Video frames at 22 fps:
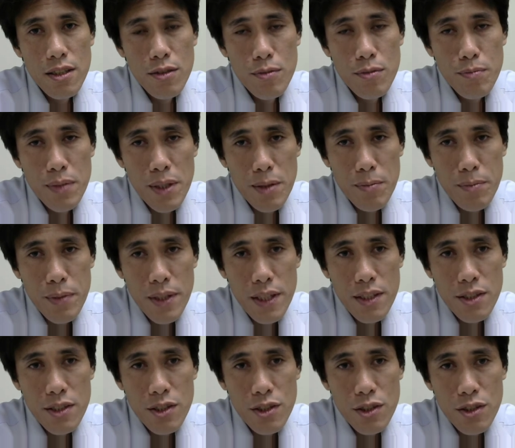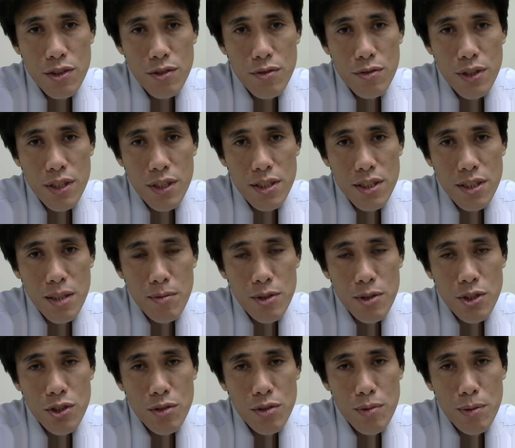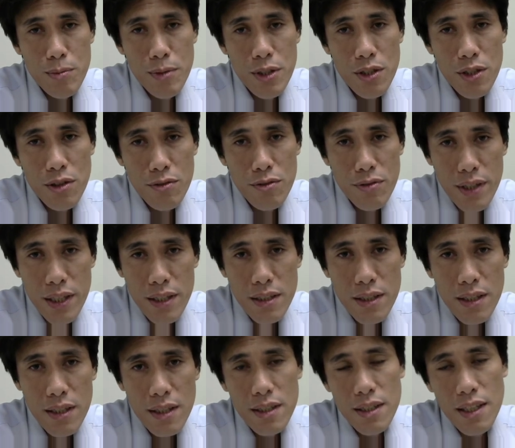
preparation for the Sabbath should be made on Friday.